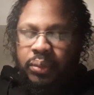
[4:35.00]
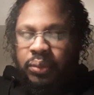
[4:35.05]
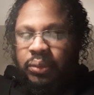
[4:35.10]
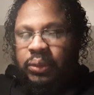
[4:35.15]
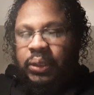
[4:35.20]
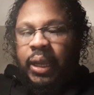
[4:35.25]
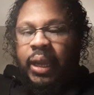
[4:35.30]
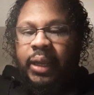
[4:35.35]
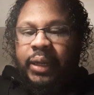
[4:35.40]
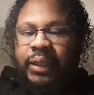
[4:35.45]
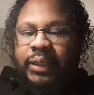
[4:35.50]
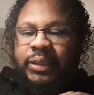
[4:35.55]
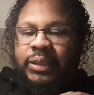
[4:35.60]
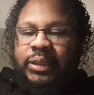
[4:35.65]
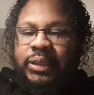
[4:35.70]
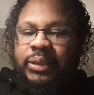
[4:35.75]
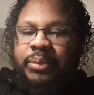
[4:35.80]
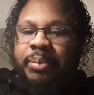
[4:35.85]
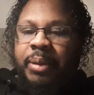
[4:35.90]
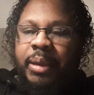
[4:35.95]
now this
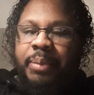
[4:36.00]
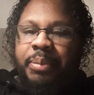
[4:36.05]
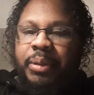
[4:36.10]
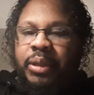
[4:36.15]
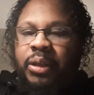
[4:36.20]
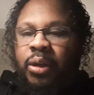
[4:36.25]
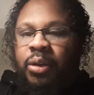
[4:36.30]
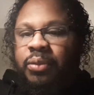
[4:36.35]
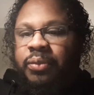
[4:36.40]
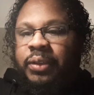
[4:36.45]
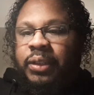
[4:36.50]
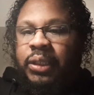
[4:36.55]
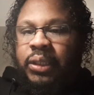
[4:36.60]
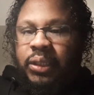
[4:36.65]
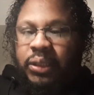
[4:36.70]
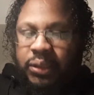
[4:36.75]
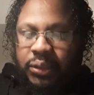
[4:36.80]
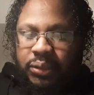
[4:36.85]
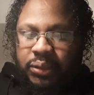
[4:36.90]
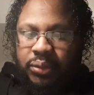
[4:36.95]
is maybe
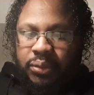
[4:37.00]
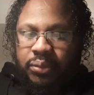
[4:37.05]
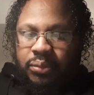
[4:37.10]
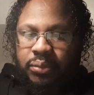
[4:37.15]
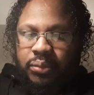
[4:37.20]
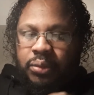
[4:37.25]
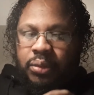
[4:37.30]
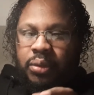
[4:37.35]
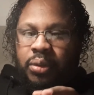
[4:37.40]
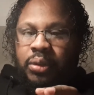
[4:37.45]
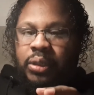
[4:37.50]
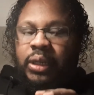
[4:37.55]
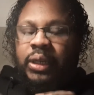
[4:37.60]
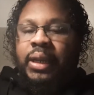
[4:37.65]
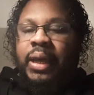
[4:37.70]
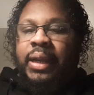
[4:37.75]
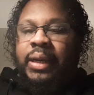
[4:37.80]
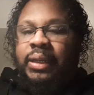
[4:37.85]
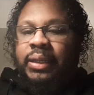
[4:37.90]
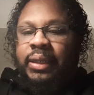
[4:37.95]
overlooked on a
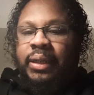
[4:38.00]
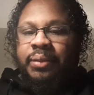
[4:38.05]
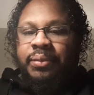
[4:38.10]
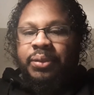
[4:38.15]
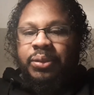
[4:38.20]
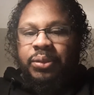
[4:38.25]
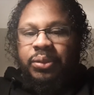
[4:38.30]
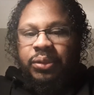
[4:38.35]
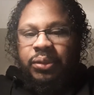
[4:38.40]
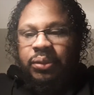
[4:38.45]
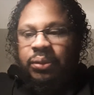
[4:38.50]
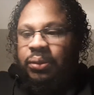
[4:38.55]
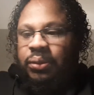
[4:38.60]
lot of levels.